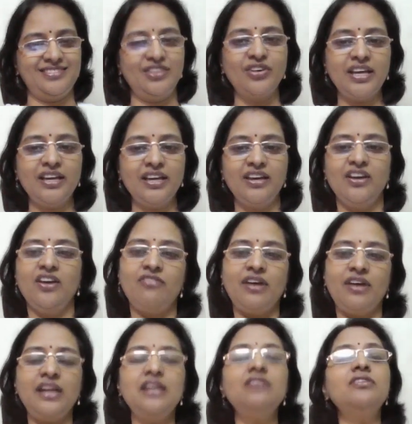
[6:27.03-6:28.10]
Okay,
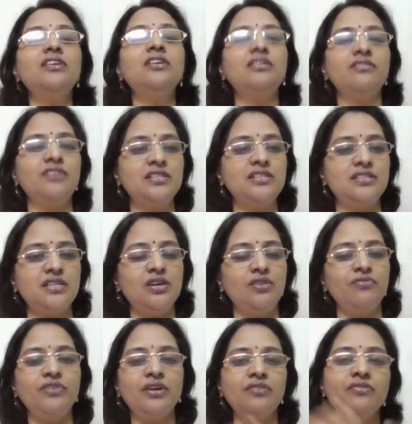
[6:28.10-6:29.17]
whenever we
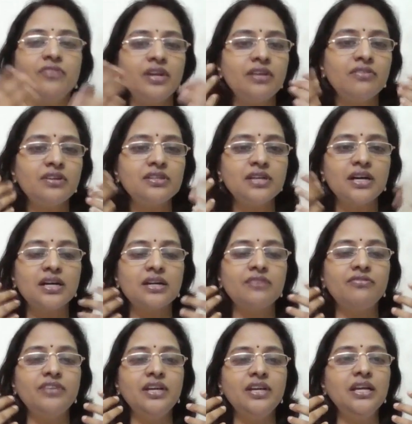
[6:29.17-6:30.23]
see,
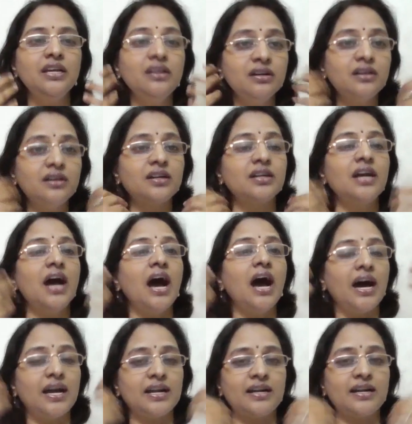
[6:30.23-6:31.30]
whenever we hear
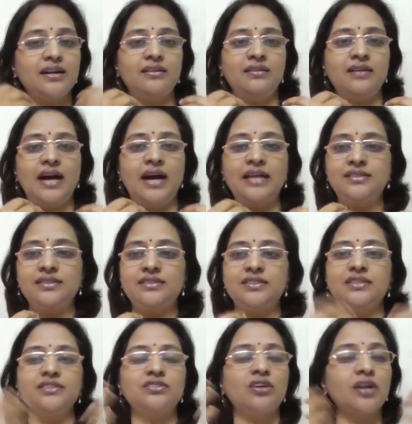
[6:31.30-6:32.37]
our
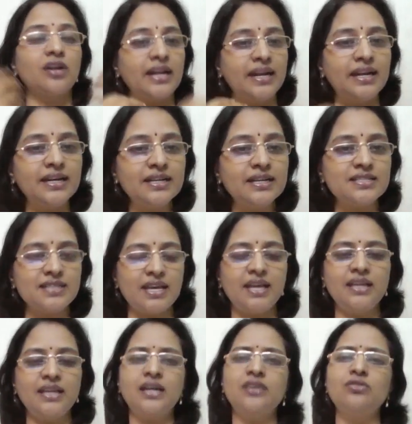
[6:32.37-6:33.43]
ancestors or our elders
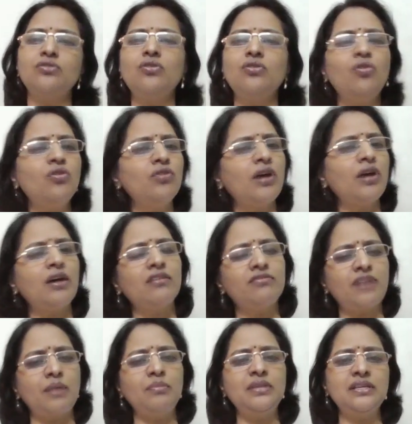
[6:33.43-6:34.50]
saying that, no, oh, our
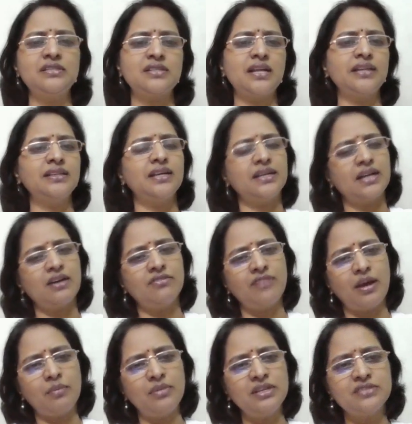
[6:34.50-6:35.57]
family is like that, our
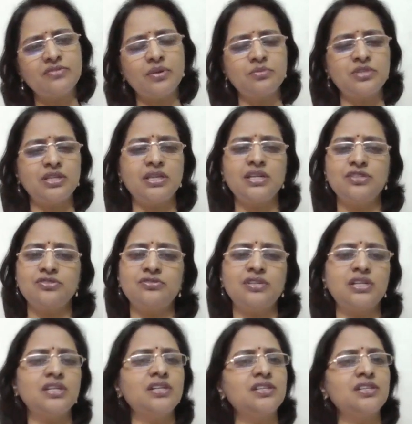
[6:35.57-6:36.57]
family is from generation,